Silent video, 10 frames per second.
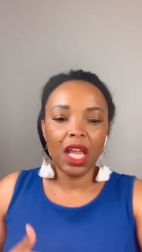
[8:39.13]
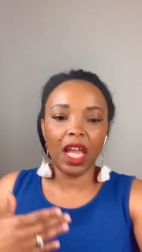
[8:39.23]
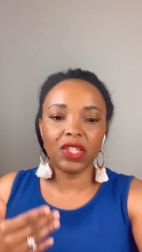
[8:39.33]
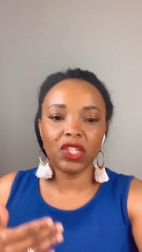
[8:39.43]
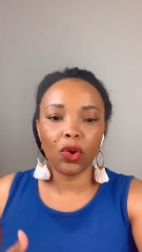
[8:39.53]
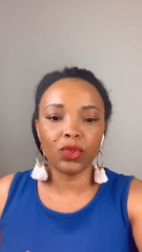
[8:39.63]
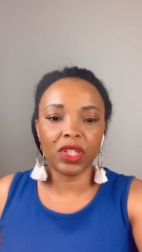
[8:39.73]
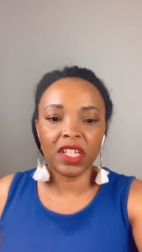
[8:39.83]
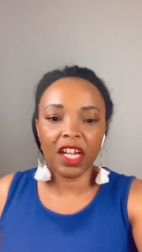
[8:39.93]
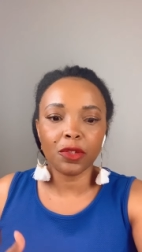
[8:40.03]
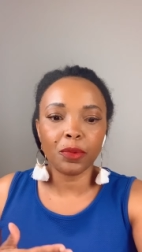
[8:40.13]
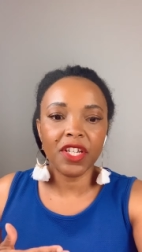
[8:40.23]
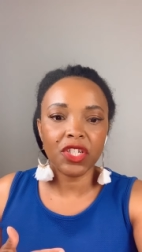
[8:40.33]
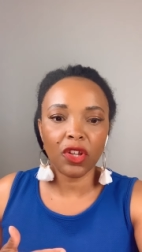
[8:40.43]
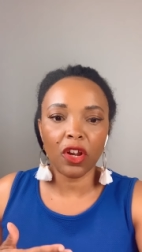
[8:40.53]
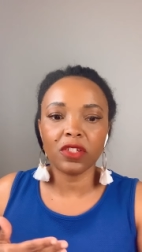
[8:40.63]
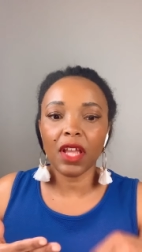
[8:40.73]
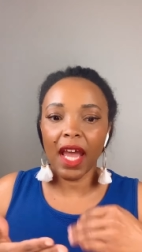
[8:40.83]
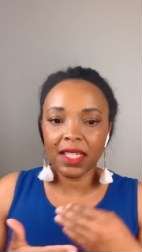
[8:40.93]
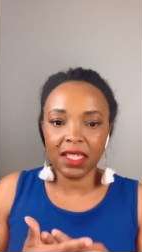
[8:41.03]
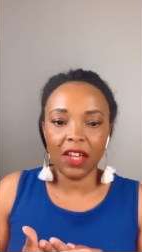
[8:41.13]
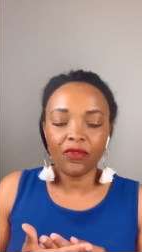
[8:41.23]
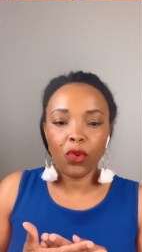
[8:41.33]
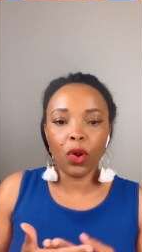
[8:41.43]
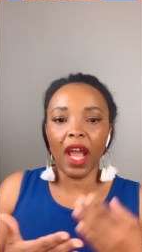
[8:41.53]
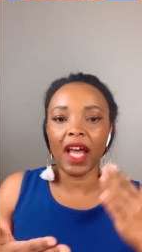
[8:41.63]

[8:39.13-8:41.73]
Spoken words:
And so the declarations are as set for,